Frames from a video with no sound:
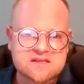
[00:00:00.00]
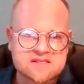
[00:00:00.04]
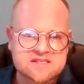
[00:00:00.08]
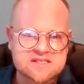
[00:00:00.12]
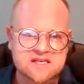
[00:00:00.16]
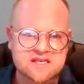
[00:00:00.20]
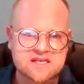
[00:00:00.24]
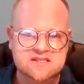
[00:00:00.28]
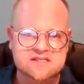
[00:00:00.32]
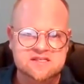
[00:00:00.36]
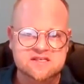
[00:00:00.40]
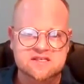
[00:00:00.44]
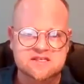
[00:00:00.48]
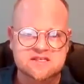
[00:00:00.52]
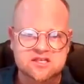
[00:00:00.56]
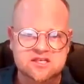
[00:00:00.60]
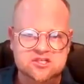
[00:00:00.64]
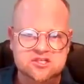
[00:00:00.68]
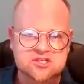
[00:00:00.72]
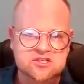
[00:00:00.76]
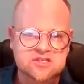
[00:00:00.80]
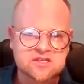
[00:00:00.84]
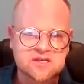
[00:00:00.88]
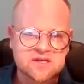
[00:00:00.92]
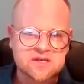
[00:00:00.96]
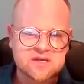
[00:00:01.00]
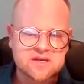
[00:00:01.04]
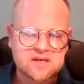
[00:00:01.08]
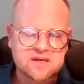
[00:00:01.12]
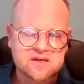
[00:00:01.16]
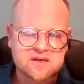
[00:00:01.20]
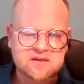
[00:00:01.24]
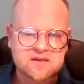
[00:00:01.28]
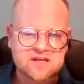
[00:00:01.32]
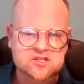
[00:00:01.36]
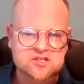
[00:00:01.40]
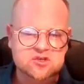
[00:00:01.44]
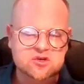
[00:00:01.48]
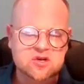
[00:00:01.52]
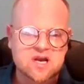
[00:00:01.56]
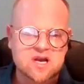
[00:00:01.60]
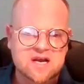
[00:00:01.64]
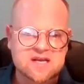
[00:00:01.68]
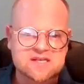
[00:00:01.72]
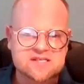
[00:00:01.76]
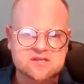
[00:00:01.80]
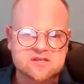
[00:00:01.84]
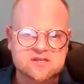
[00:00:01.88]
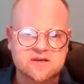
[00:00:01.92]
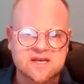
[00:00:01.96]
the sector niche that you
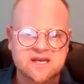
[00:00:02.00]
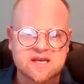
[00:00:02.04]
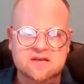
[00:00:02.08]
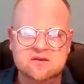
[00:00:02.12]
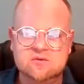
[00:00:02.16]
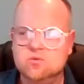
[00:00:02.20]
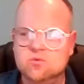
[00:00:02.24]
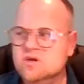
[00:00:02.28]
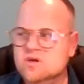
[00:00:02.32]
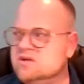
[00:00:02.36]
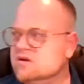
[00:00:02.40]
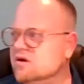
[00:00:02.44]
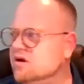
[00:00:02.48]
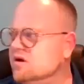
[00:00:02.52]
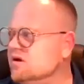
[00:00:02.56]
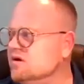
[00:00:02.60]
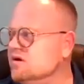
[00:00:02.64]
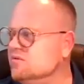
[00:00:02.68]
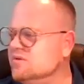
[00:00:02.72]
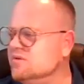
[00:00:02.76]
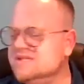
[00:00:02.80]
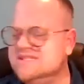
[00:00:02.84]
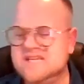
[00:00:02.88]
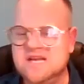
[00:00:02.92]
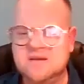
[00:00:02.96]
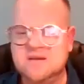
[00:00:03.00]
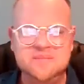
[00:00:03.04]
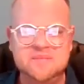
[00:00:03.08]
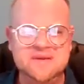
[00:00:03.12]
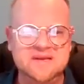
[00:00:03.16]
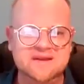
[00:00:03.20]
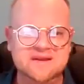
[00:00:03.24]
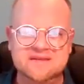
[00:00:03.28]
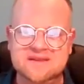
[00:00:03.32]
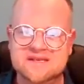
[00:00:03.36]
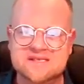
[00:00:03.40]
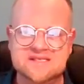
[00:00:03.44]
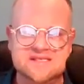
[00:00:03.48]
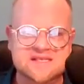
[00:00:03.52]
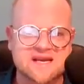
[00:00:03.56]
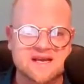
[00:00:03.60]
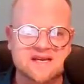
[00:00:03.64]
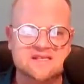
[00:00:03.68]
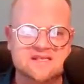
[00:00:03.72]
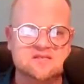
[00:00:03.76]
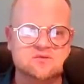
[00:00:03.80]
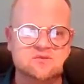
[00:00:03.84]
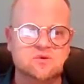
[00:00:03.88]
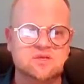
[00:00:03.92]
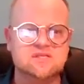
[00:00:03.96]
guys are in? What's happening these
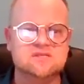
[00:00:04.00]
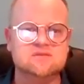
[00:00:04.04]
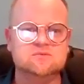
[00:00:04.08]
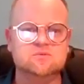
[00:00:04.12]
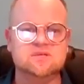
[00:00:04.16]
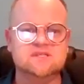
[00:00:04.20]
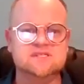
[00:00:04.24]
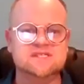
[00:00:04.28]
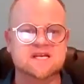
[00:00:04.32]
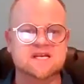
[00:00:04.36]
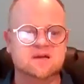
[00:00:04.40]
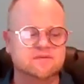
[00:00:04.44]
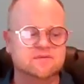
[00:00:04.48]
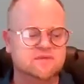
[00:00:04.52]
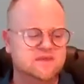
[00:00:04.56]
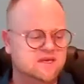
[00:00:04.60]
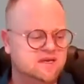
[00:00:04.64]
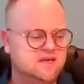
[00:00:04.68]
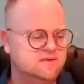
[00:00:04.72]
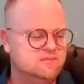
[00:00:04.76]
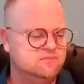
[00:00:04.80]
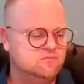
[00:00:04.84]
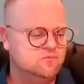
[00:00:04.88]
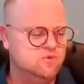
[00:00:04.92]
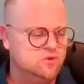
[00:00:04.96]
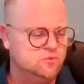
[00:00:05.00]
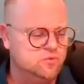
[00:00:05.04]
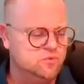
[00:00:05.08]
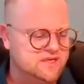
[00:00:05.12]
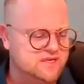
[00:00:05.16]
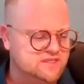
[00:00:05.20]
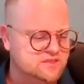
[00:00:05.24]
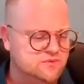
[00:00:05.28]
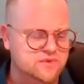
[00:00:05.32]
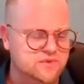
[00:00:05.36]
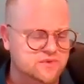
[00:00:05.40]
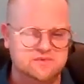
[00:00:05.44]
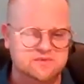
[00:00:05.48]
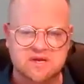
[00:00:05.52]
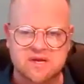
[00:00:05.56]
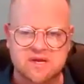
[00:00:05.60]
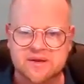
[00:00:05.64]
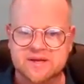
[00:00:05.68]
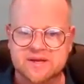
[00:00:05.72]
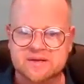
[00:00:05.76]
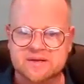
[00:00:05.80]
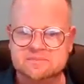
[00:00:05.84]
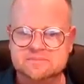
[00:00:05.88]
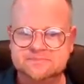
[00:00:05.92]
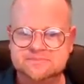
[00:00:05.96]
days? What's out there? What way is the wind
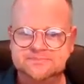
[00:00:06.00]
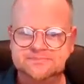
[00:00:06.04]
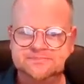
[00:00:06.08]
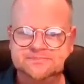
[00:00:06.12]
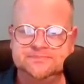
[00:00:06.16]
blowing?